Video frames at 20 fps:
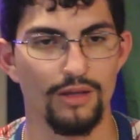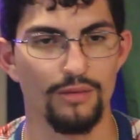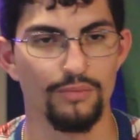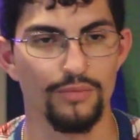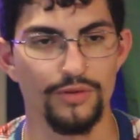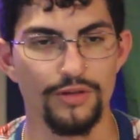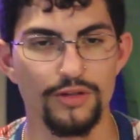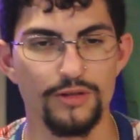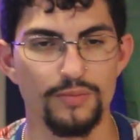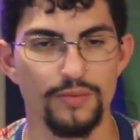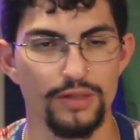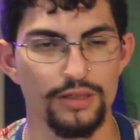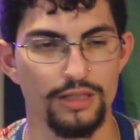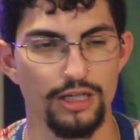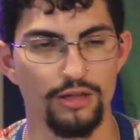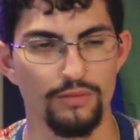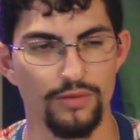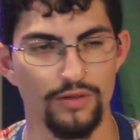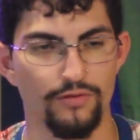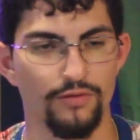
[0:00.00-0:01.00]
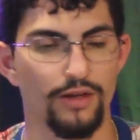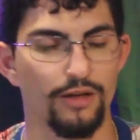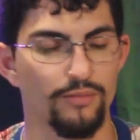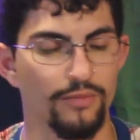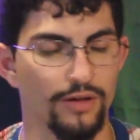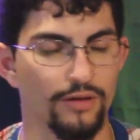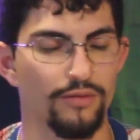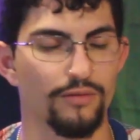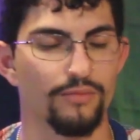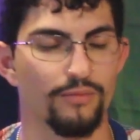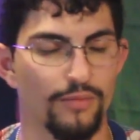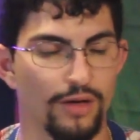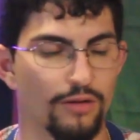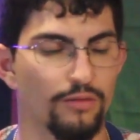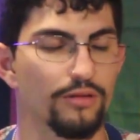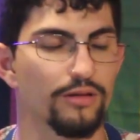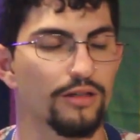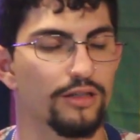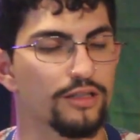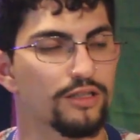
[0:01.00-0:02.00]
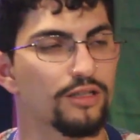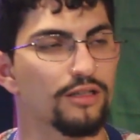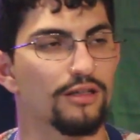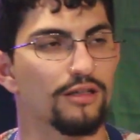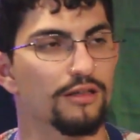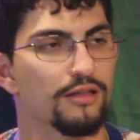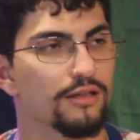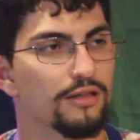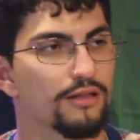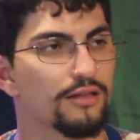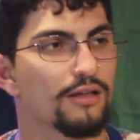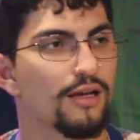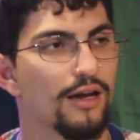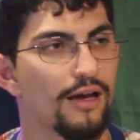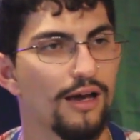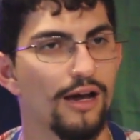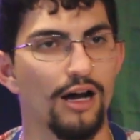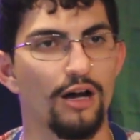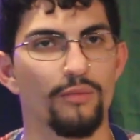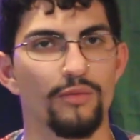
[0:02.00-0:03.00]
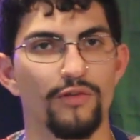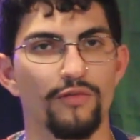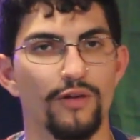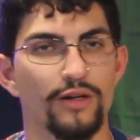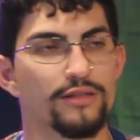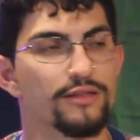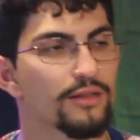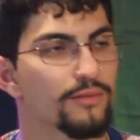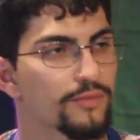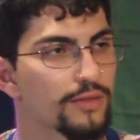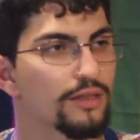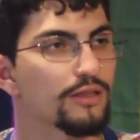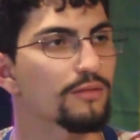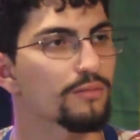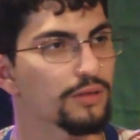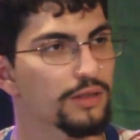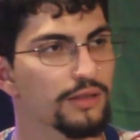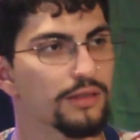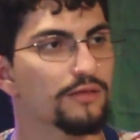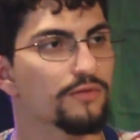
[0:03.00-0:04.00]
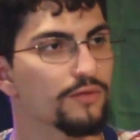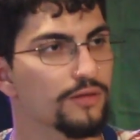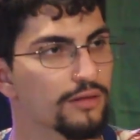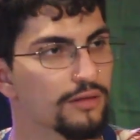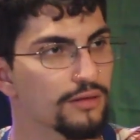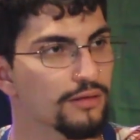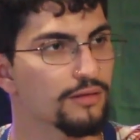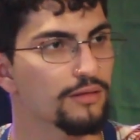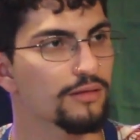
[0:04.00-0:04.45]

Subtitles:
But this place helped me find my religion again, helped me find something to believe in.